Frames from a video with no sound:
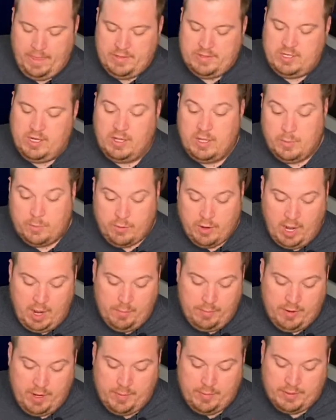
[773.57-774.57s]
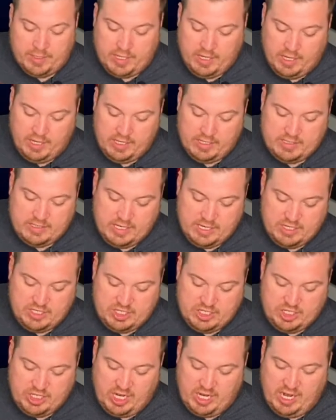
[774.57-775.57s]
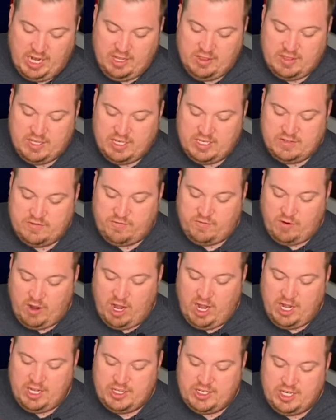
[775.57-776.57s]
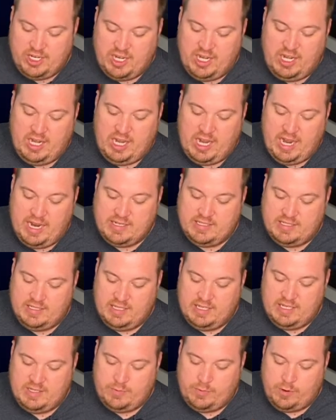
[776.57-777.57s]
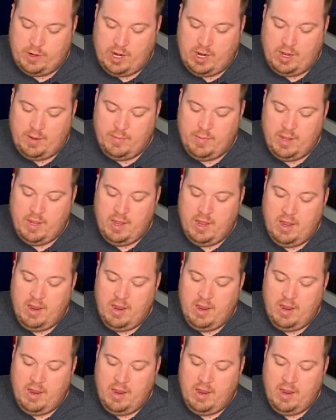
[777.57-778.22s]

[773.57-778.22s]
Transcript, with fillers: So the prop replica, it says, check out this fried chicken gasoline prop